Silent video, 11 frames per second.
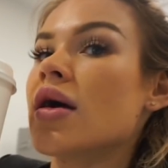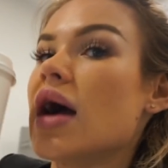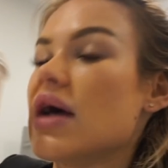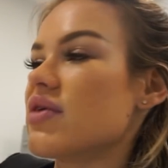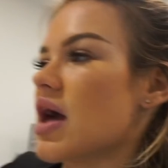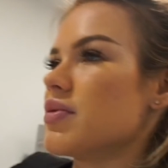I
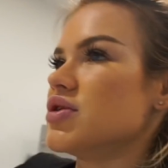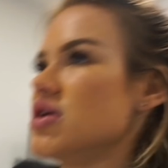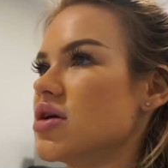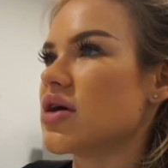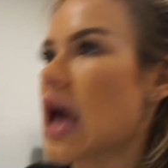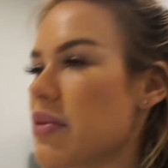have a
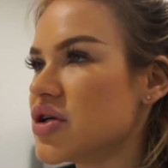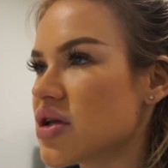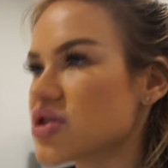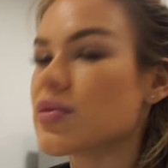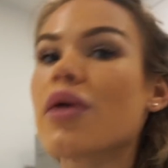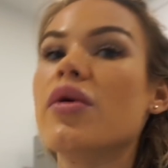cappuccino.
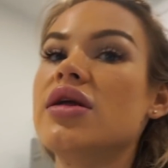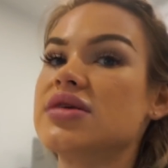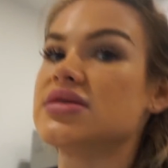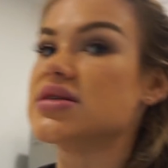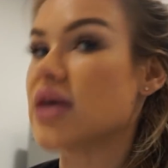Cappuccinos are my weaknesses.